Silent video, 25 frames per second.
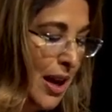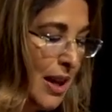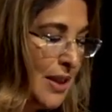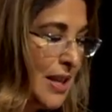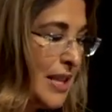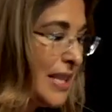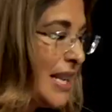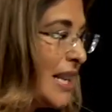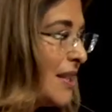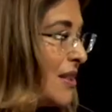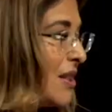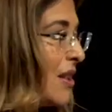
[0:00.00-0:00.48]

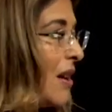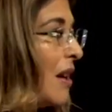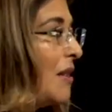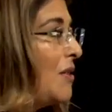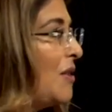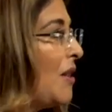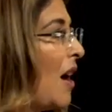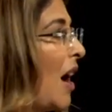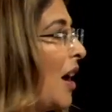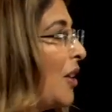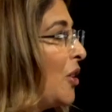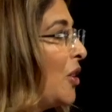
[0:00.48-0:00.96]
this has
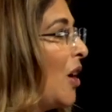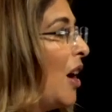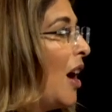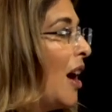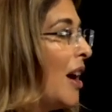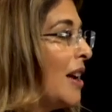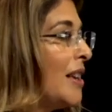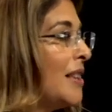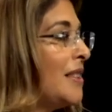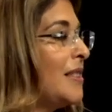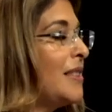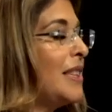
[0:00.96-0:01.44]
not
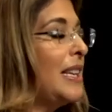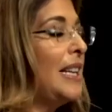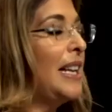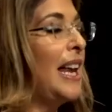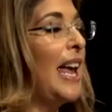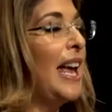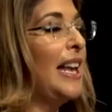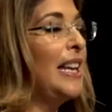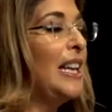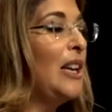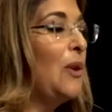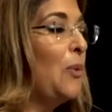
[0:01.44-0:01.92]
caused in
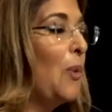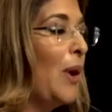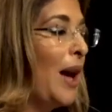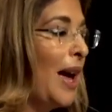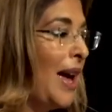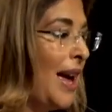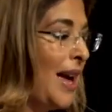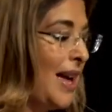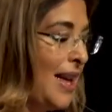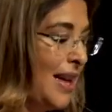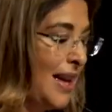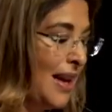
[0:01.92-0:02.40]
any
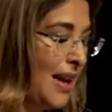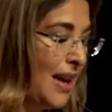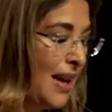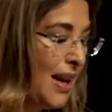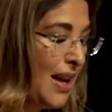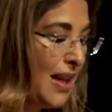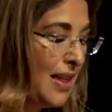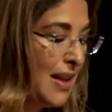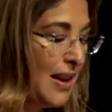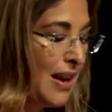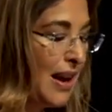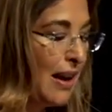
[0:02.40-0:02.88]
way
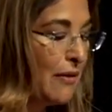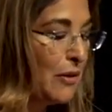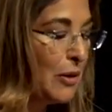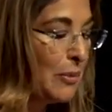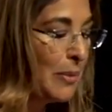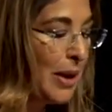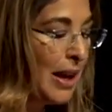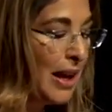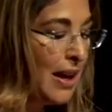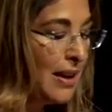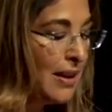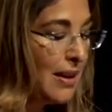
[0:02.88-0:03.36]
the
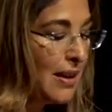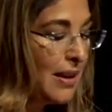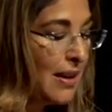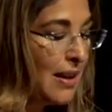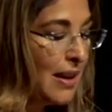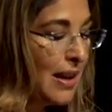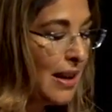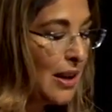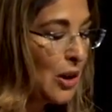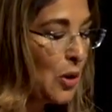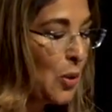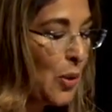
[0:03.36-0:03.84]
government
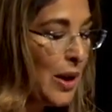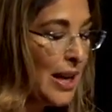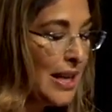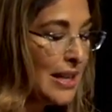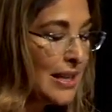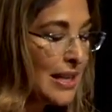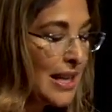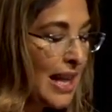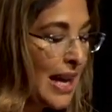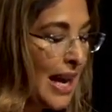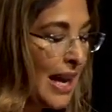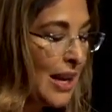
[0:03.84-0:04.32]
in
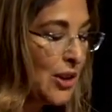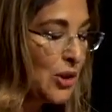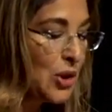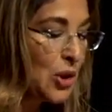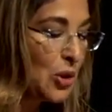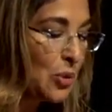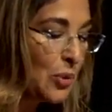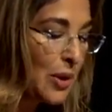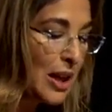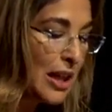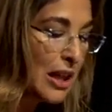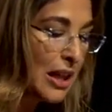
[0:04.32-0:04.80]
Queensland
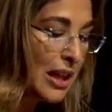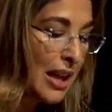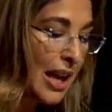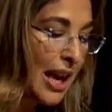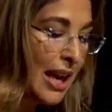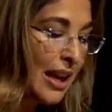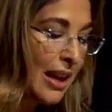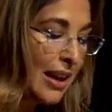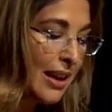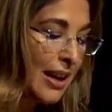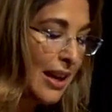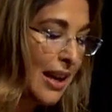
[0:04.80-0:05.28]
to
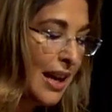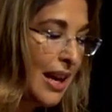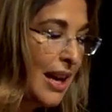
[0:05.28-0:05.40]
rethink